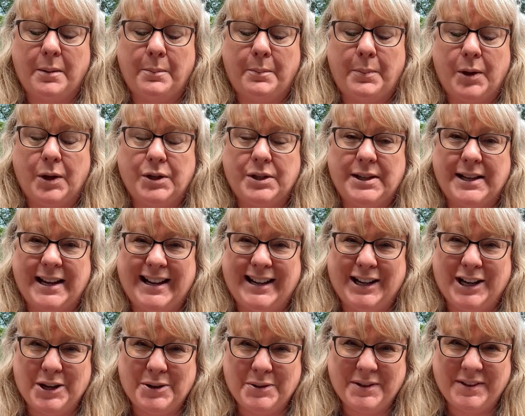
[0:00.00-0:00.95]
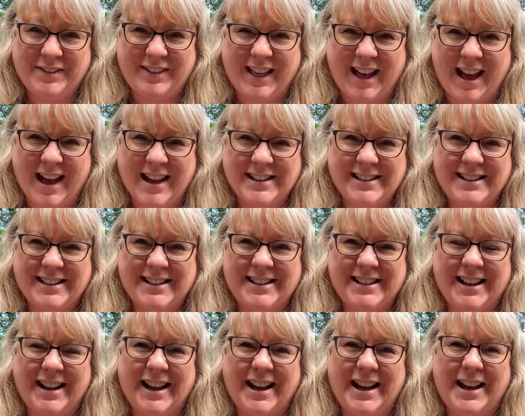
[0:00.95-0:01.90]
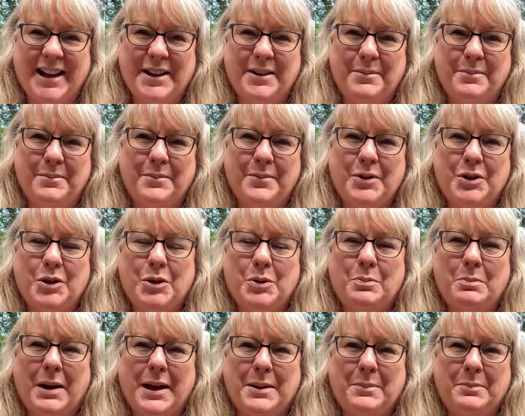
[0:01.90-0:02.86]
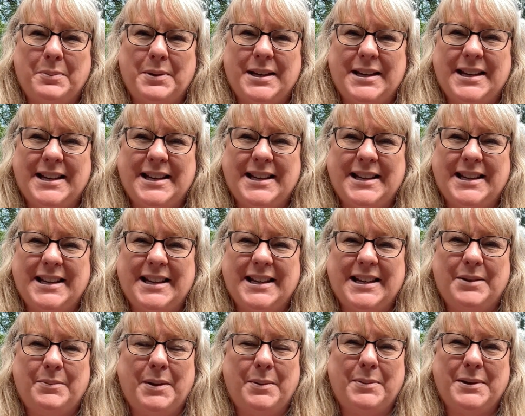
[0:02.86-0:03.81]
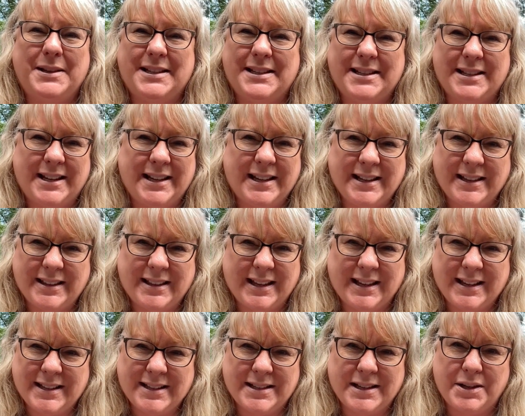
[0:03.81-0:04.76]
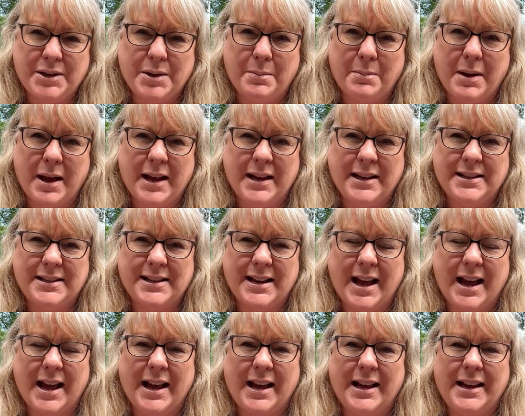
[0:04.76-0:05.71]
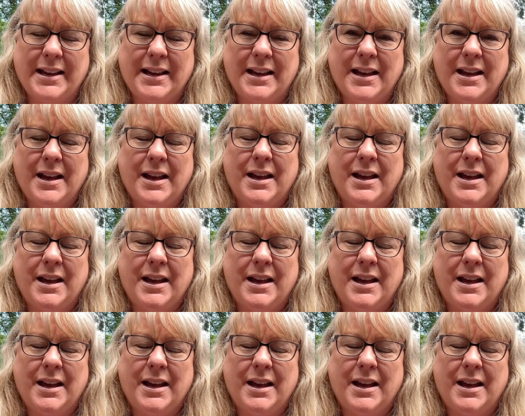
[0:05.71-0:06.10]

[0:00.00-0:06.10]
But in lieu of that, you might be seeing things in your mind's eye.